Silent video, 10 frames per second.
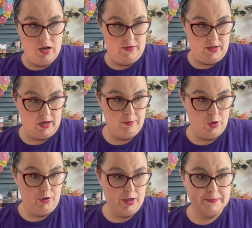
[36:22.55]
the
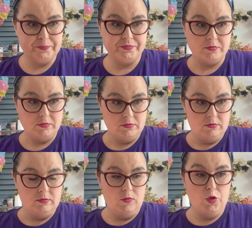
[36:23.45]
computer
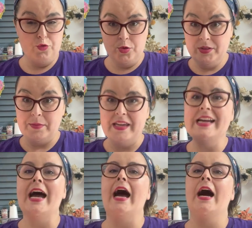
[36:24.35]
through Libby.
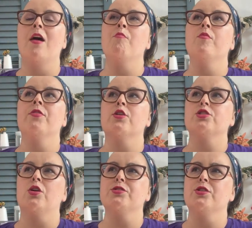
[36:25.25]
Um, there's
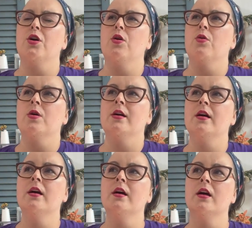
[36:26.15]
also,
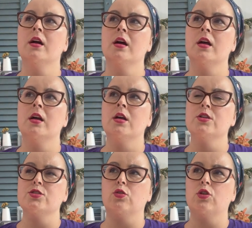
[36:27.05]

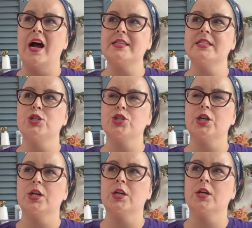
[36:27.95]
so Cross
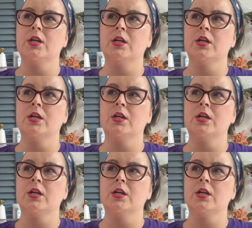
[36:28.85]
Stitcher,